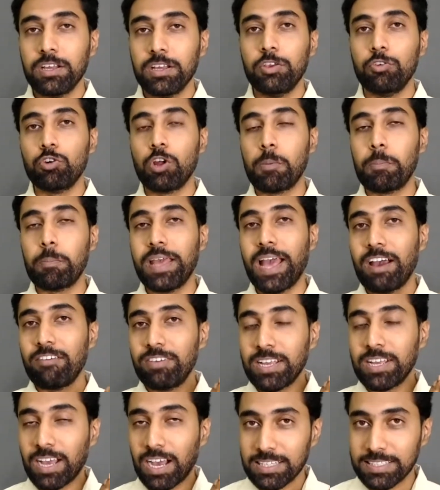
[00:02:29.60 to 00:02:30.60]
you will be
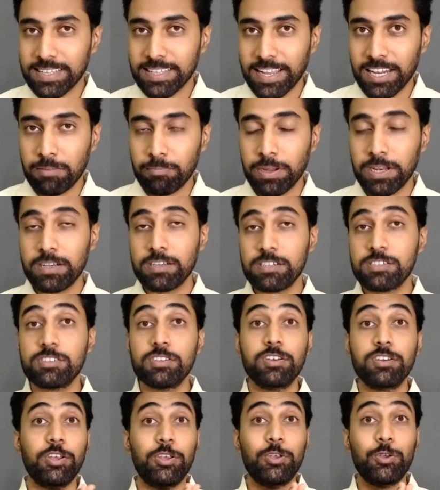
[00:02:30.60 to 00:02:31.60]
having assignments,
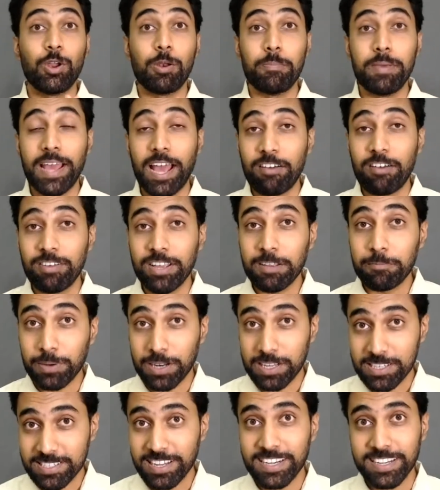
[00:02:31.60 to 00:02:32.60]
you will be having
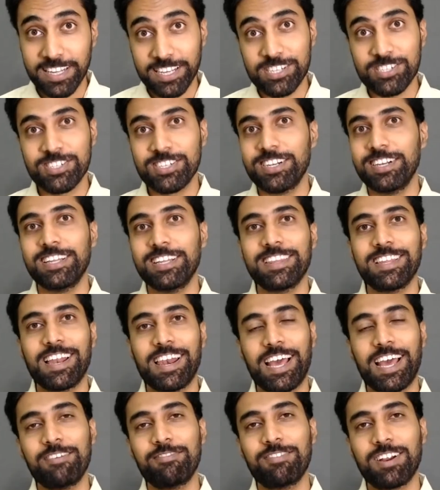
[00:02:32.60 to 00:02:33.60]
presentation in the
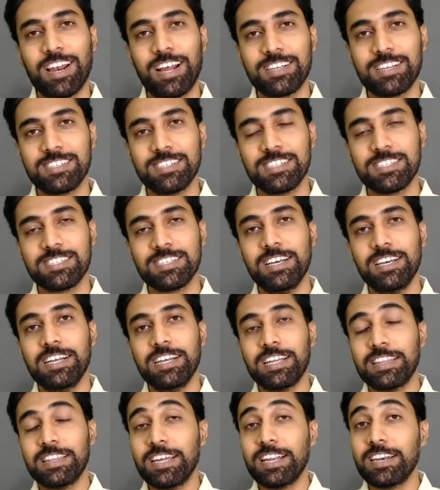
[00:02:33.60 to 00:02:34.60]
live classes,
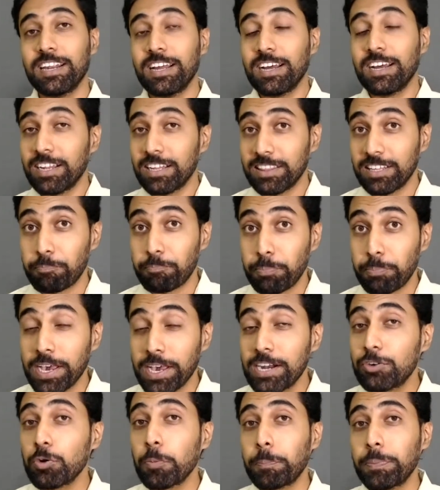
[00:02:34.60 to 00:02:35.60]
then the
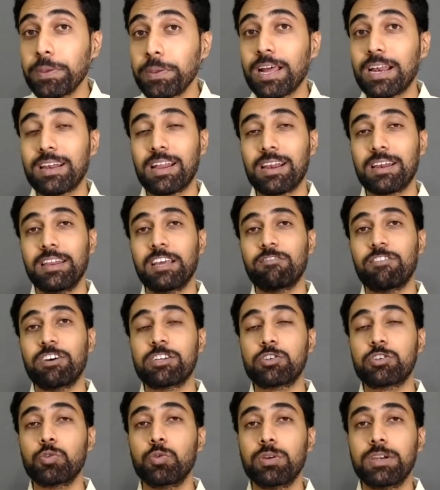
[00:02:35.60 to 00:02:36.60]
peer-to-peer learning where
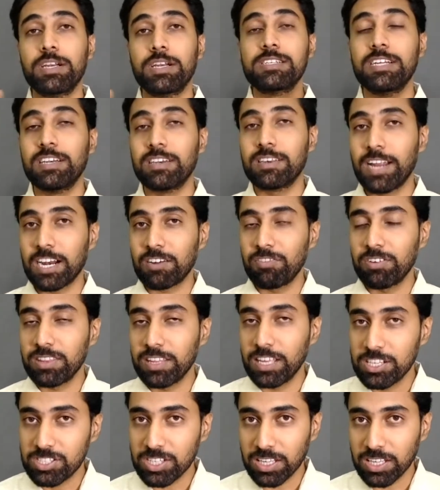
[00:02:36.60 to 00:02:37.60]
students interact with
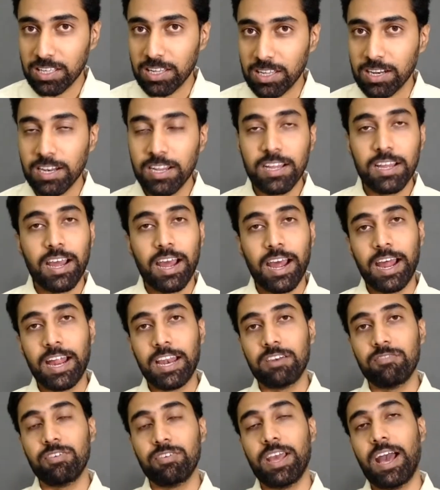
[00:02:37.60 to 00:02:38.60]
each other,
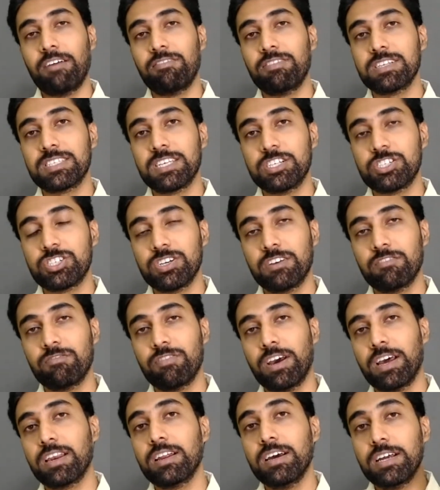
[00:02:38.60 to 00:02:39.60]
and we have a session
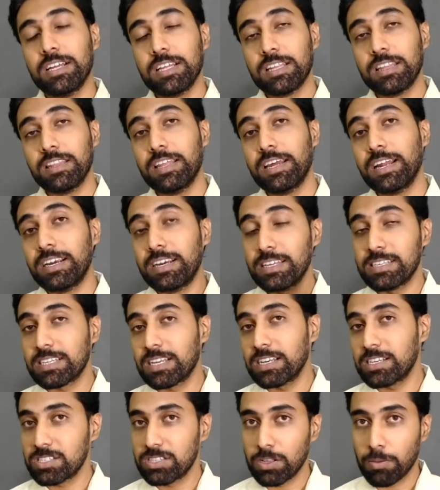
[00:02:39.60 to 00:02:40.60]
where they
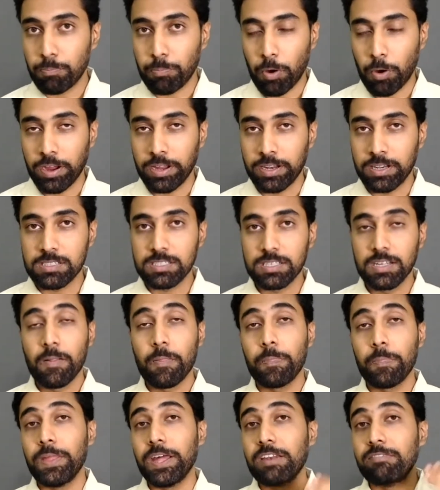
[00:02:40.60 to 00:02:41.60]
discuss the points,
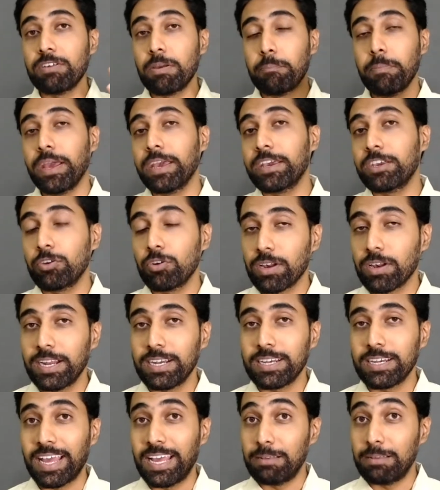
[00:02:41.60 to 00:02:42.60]
then we make you
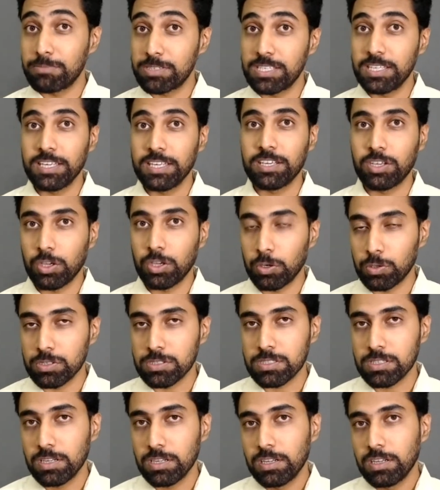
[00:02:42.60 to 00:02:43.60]
write
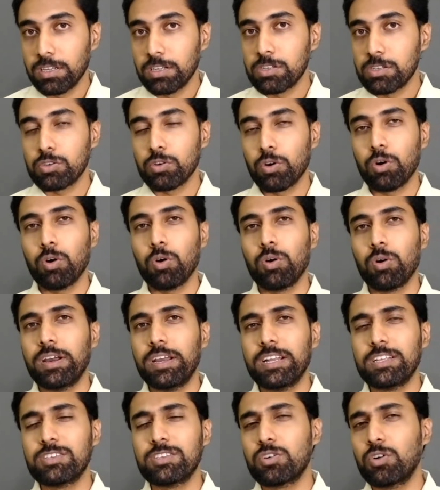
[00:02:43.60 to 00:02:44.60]
MCQs. So
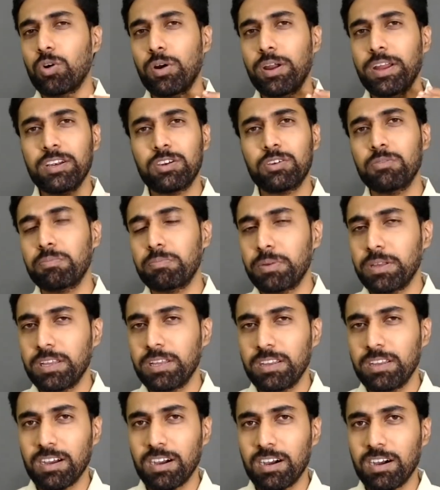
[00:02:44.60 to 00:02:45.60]
it's going to
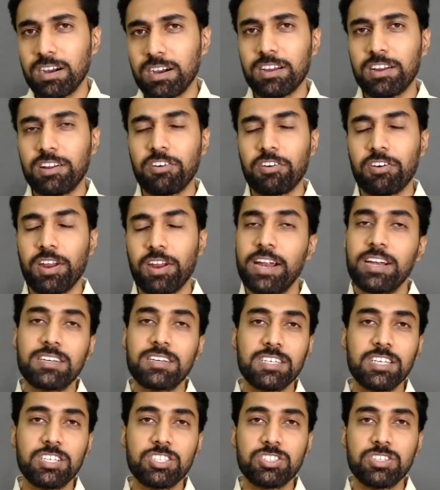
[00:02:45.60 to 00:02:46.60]
be a great
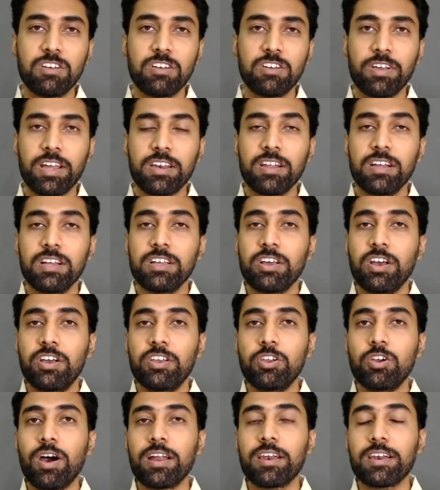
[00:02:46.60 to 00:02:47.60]
session where
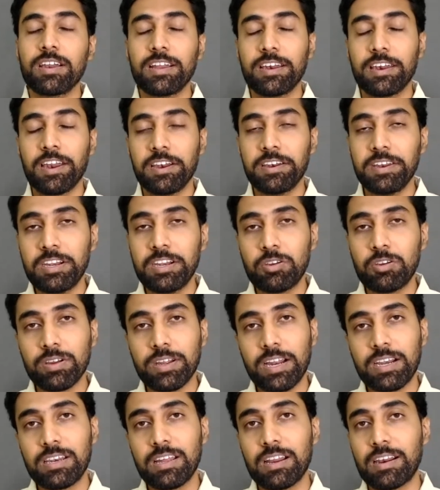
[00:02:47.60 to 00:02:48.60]
you are ready to
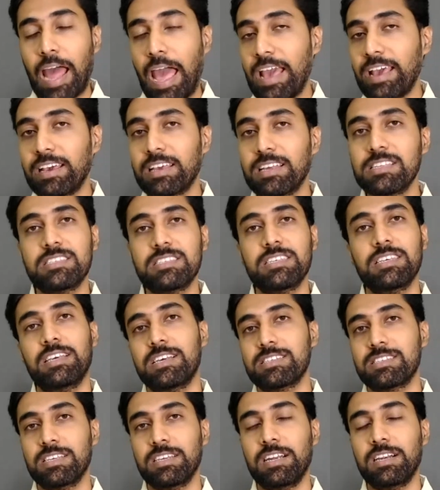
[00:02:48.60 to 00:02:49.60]
get a rank in
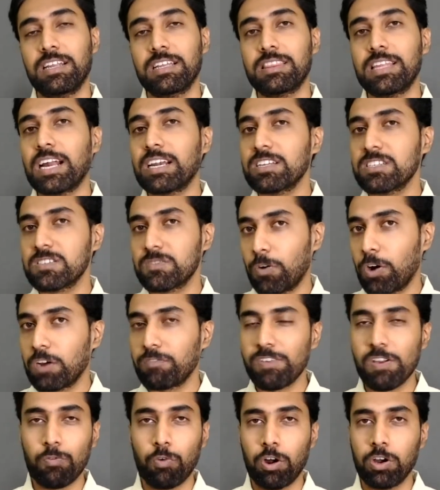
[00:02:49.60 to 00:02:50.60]
CSEET. That is what
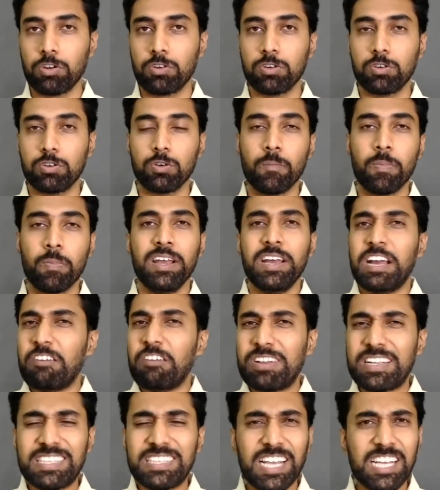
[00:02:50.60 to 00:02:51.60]
we want to do.
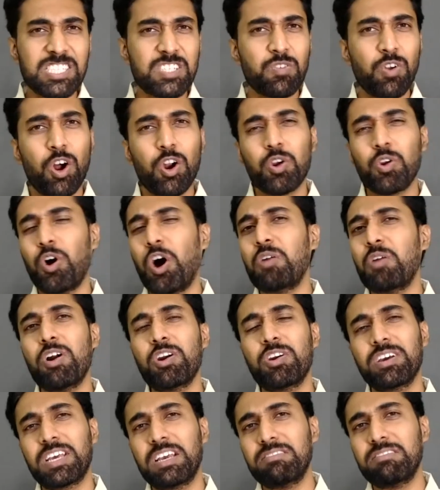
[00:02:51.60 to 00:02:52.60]
We just don't want
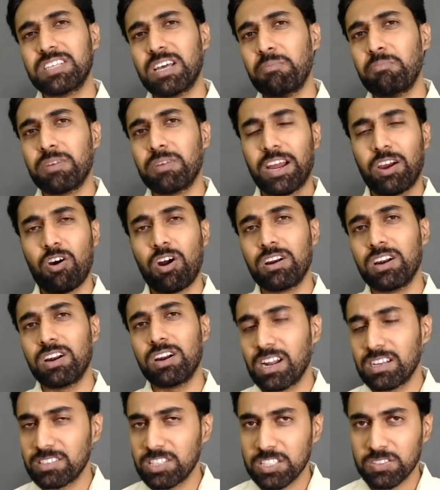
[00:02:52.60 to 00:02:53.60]
to give some recorded
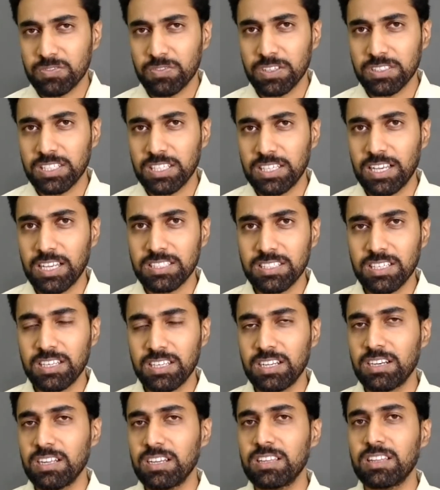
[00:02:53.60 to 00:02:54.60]
classes for
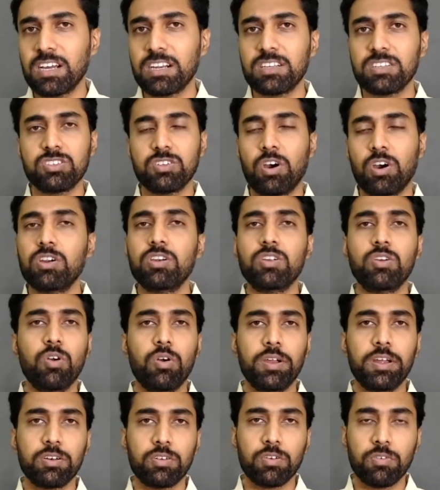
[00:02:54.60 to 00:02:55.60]
CSEET. That is not
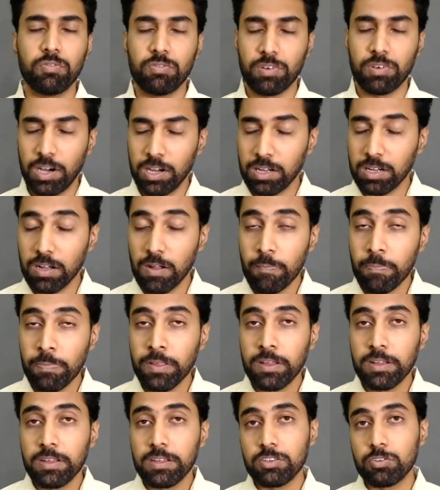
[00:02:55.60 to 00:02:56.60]
going to work.
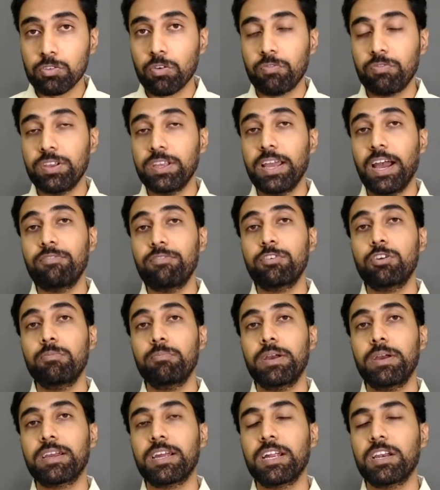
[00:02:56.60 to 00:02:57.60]
So we have to
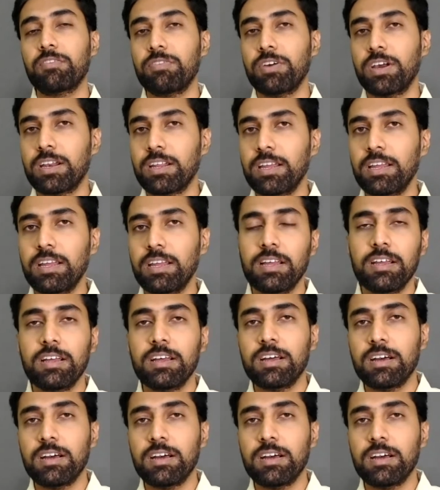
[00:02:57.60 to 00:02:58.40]
make it very